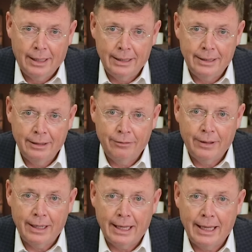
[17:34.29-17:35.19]

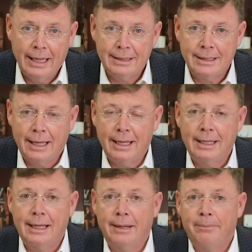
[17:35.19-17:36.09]
identified as
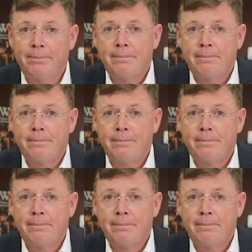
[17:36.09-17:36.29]
a